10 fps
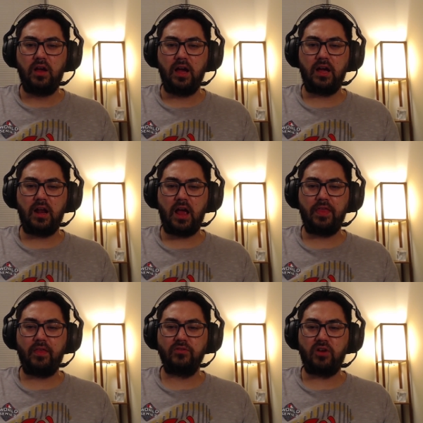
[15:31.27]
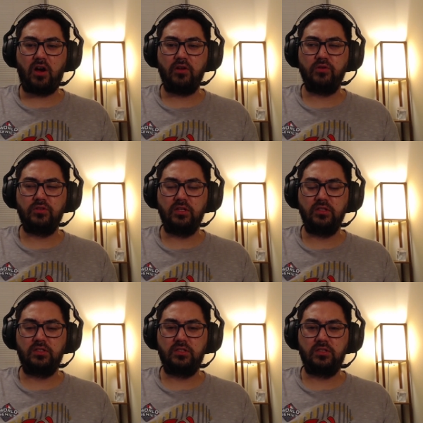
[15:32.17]
I think there's autos in
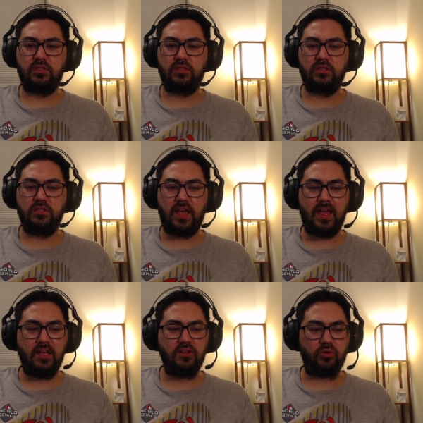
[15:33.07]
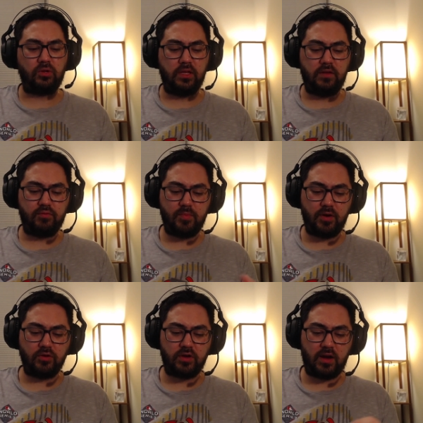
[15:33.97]
Sage or Leaf
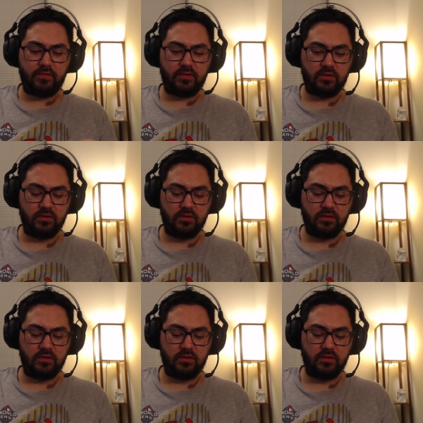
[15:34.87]
Premiere Draft.